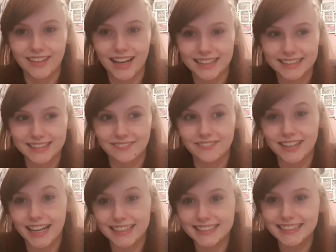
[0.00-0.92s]
asked him
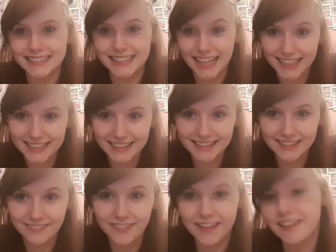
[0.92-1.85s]
to ask his dad
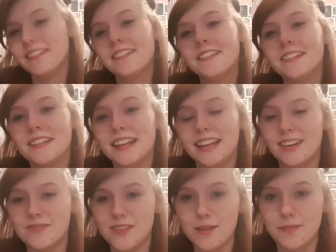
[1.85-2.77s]
something like
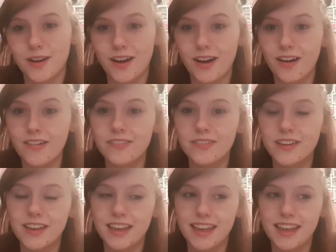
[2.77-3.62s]
on my behalf,